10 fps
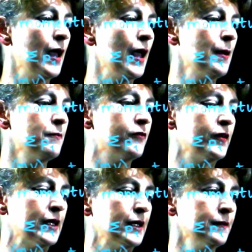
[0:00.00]

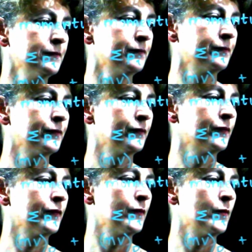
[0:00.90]
mv
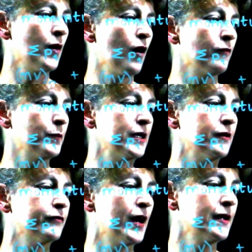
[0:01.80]
of P
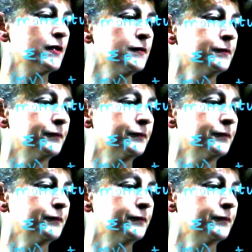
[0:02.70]
final